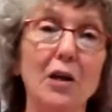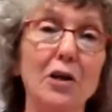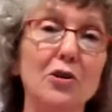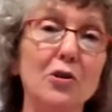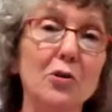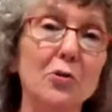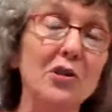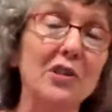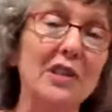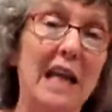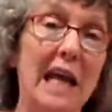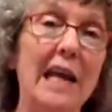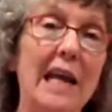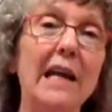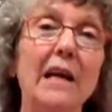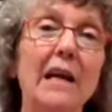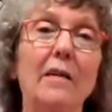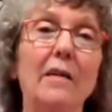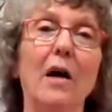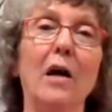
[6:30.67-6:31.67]
So
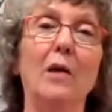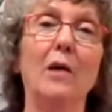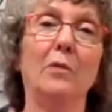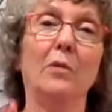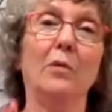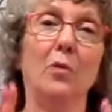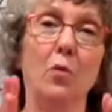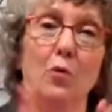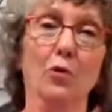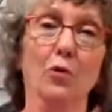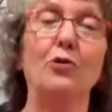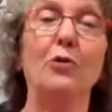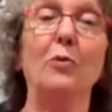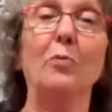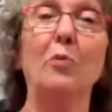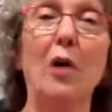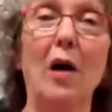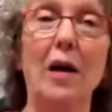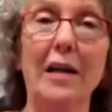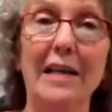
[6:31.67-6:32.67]
staying in line with laundry
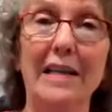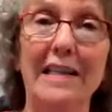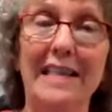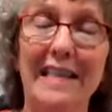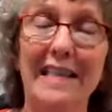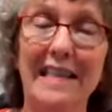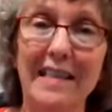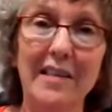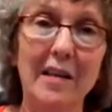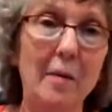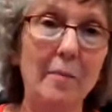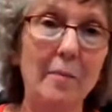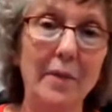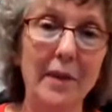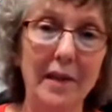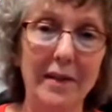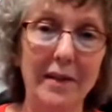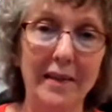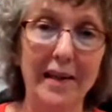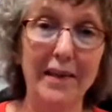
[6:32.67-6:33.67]
products is
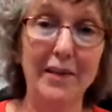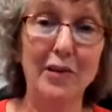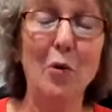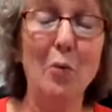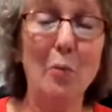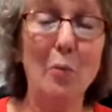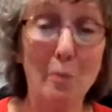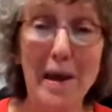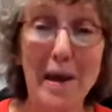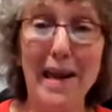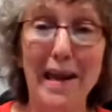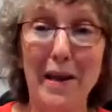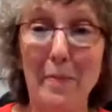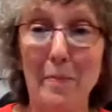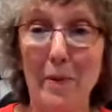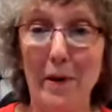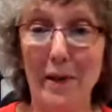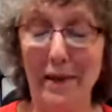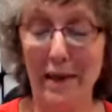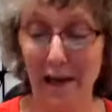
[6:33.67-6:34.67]
something that I don't make,
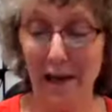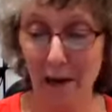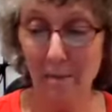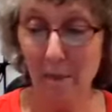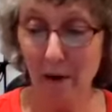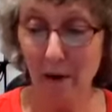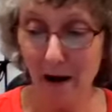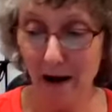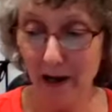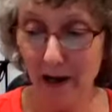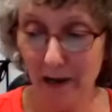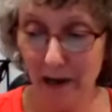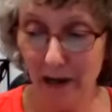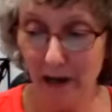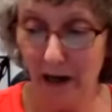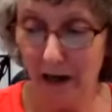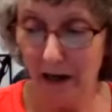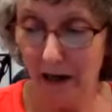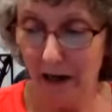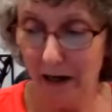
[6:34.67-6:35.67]
but that I buy.
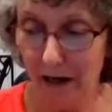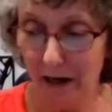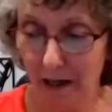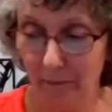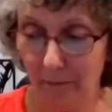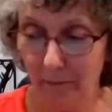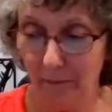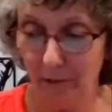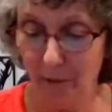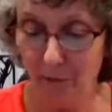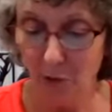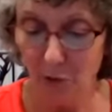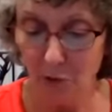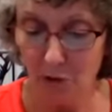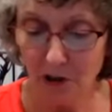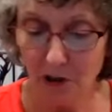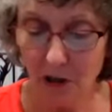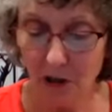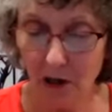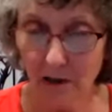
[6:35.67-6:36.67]
The
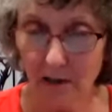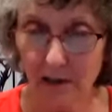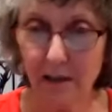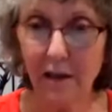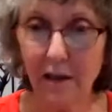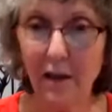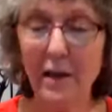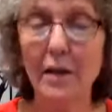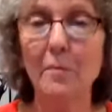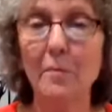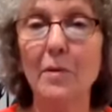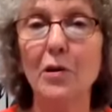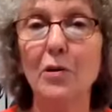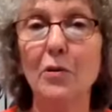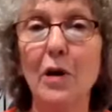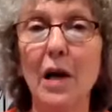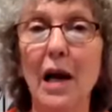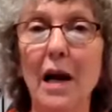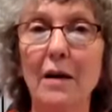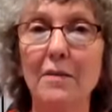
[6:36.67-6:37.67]
most toxic item in
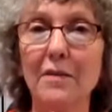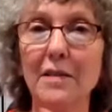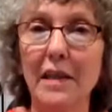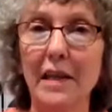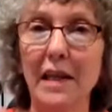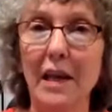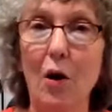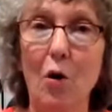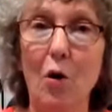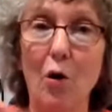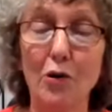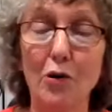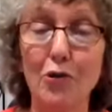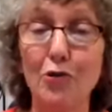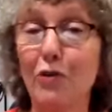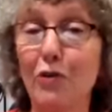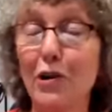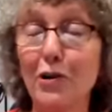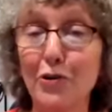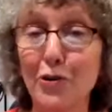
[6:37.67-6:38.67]
your house are
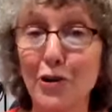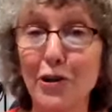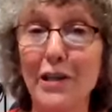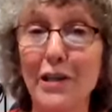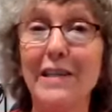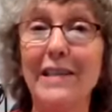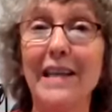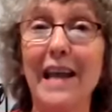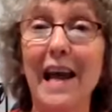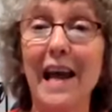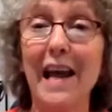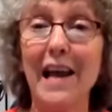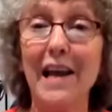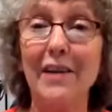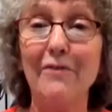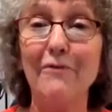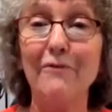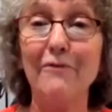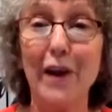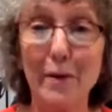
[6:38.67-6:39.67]
dryer sheets
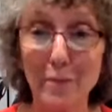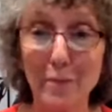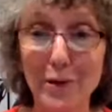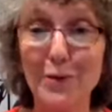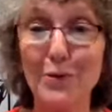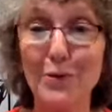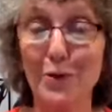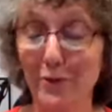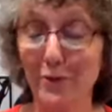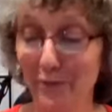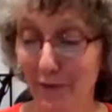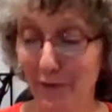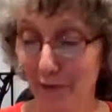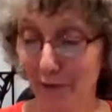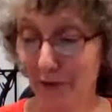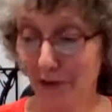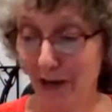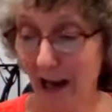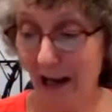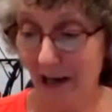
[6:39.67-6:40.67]
and fabric
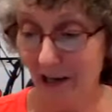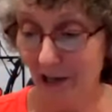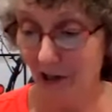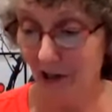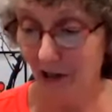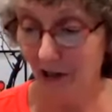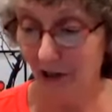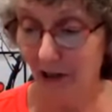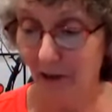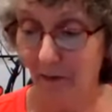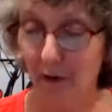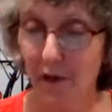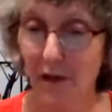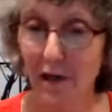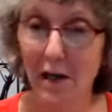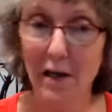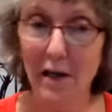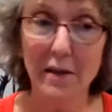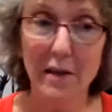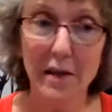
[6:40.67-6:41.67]
softeners, actually.
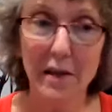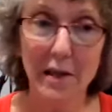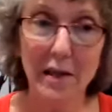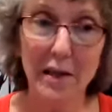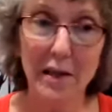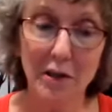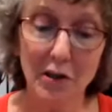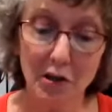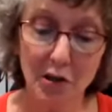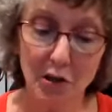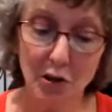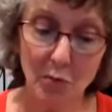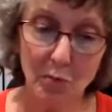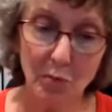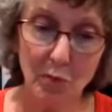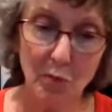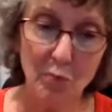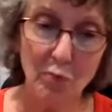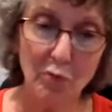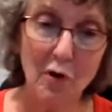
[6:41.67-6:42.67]
The
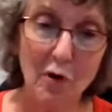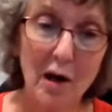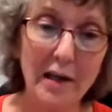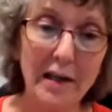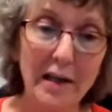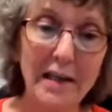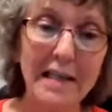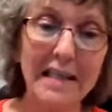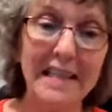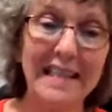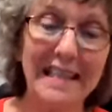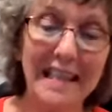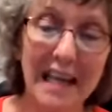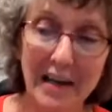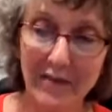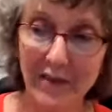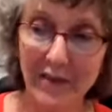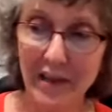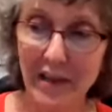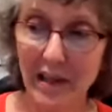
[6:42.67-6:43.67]
Consumer Product
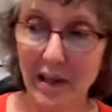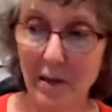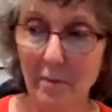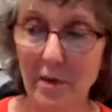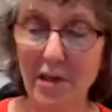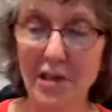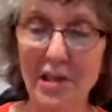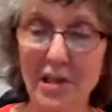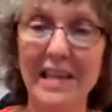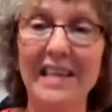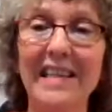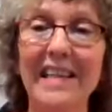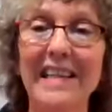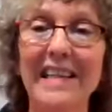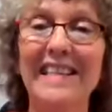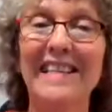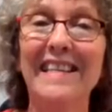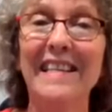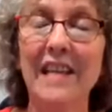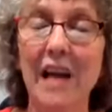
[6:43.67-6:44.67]
Safety Commission
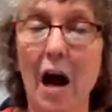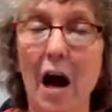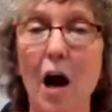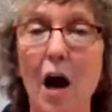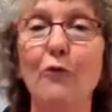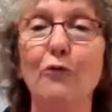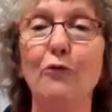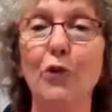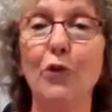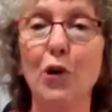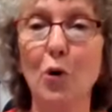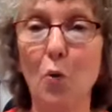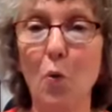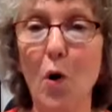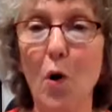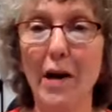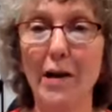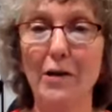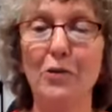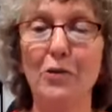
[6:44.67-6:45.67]
does not
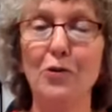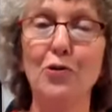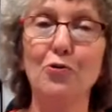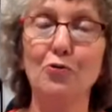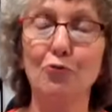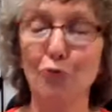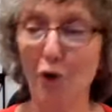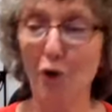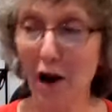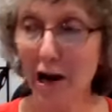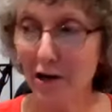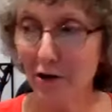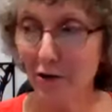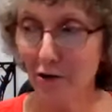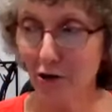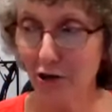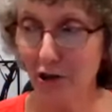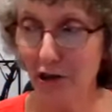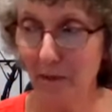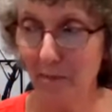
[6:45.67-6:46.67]
require
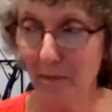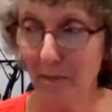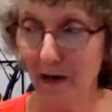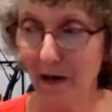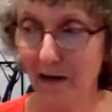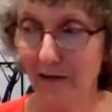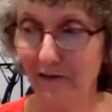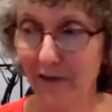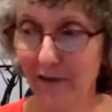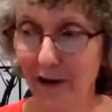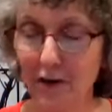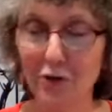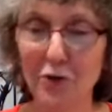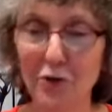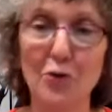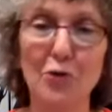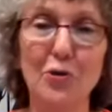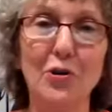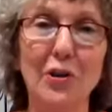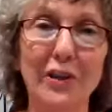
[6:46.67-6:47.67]
dryer sheet
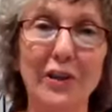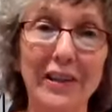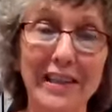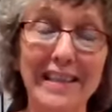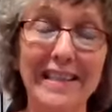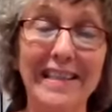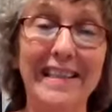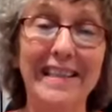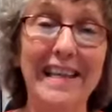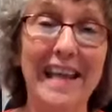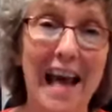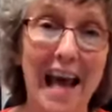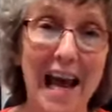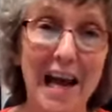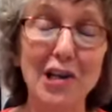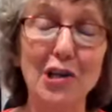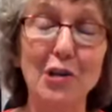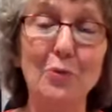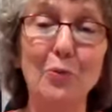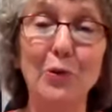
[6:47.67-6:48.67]
manufacturers to list the
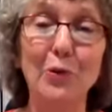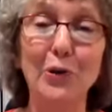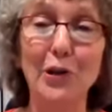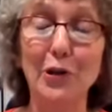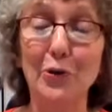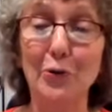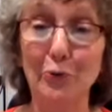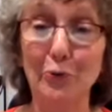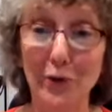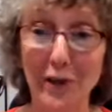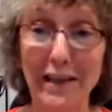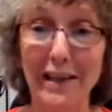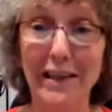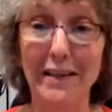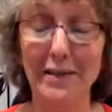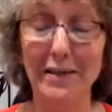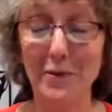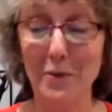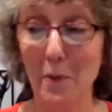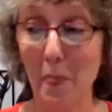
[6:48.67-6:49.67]
actual
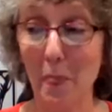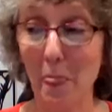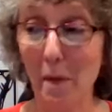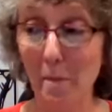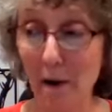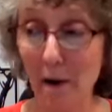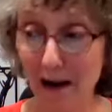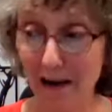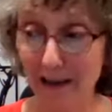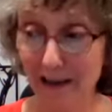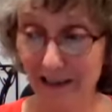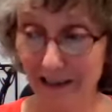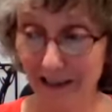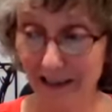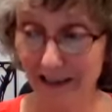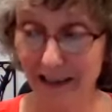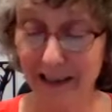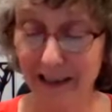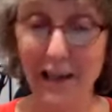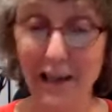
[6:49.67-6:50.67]
ingredients on the
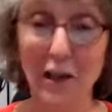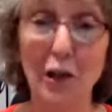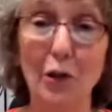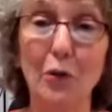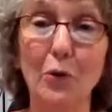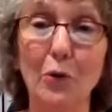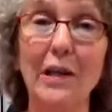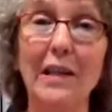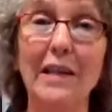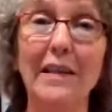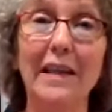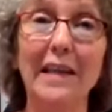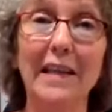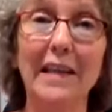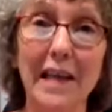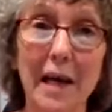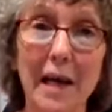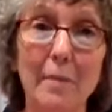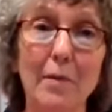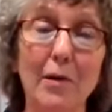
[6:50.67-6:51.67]
boxes, including the
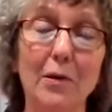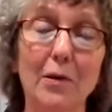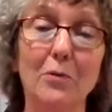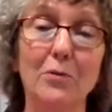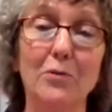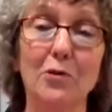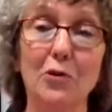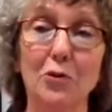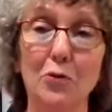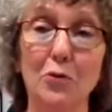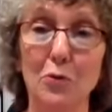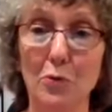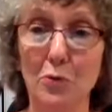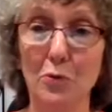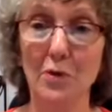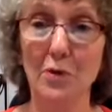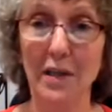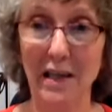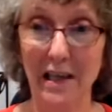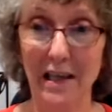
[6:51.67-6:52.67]
chemicals
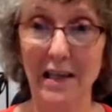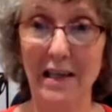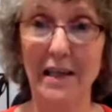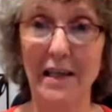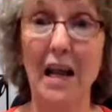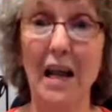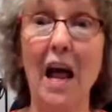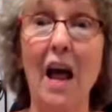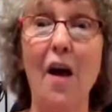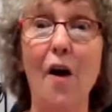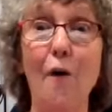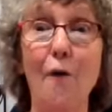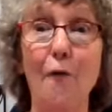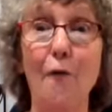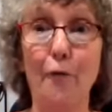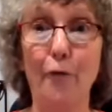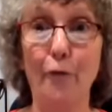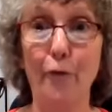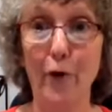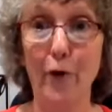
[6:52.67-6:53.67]
used in
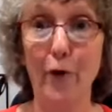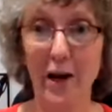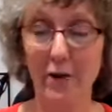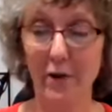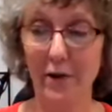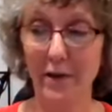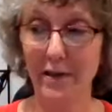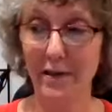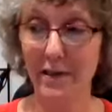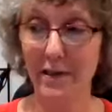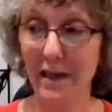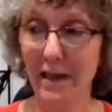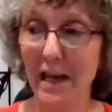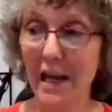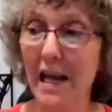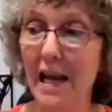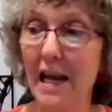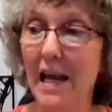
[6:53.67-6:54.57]
fragrance.